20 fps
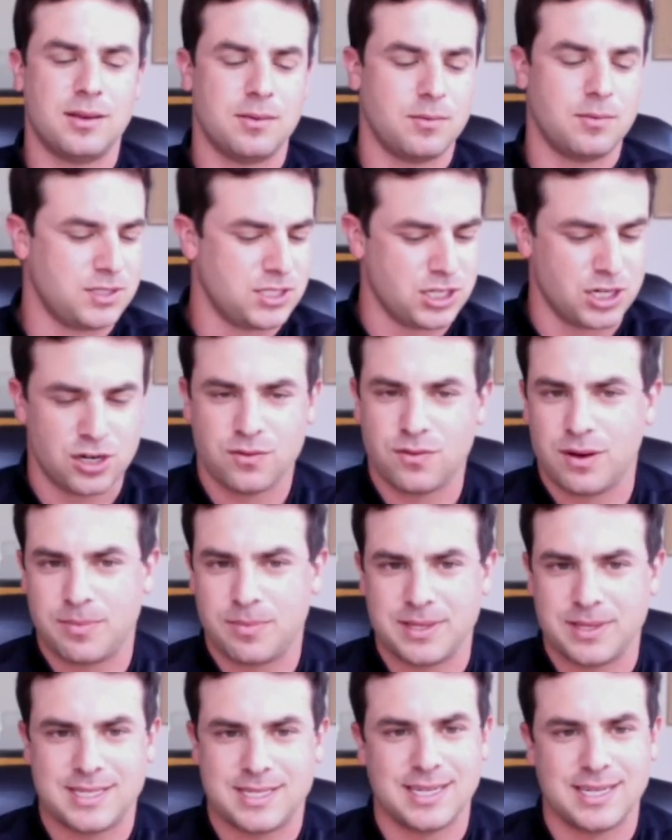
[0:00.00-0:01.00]
serve up
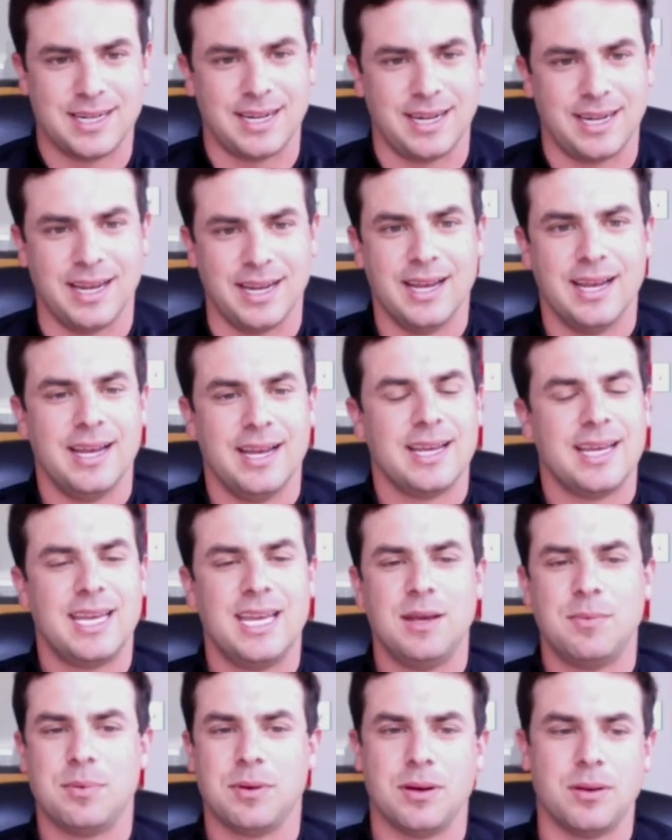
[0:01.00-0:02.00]
the tee,
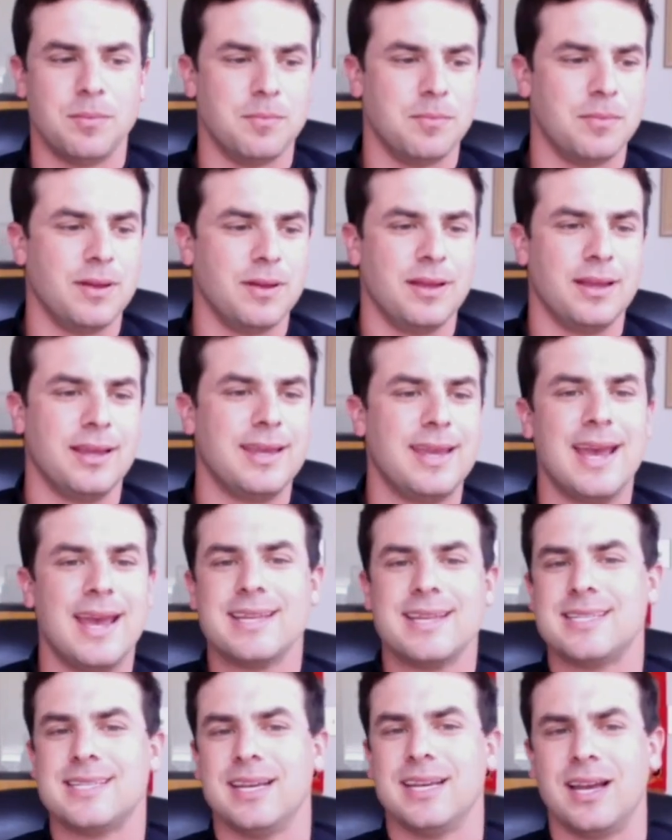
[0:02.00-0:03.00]
keep them
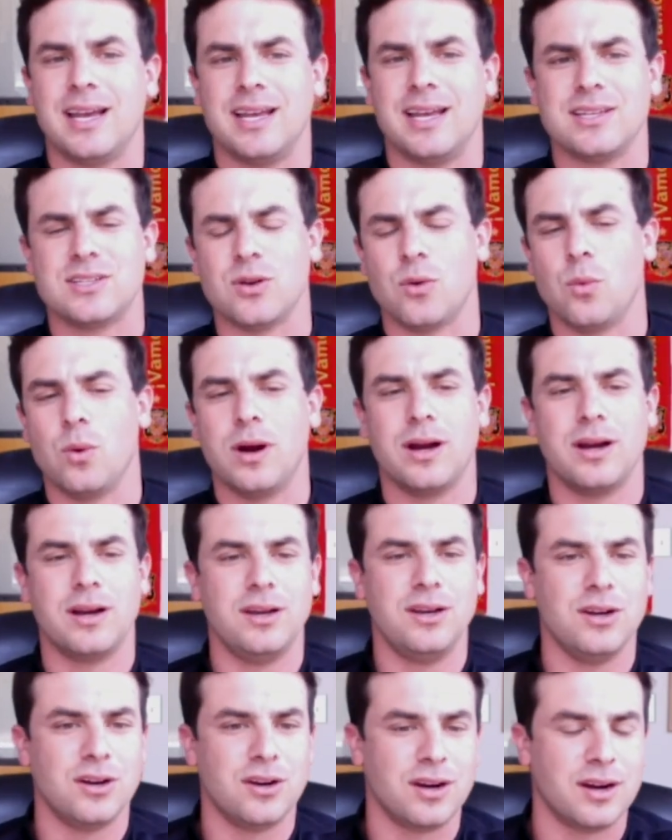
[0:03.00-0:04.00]
guessing as to where
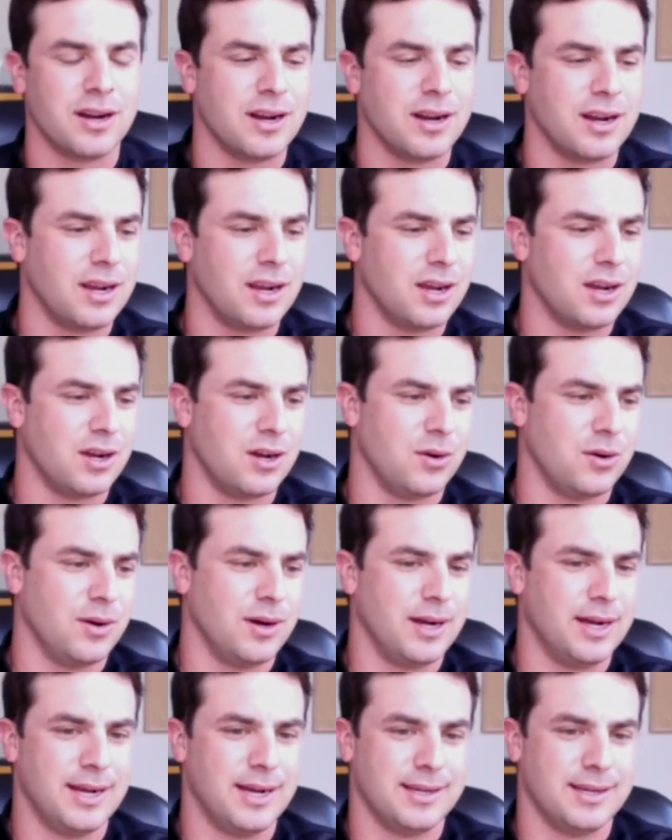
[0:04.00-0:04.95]
you're going to go,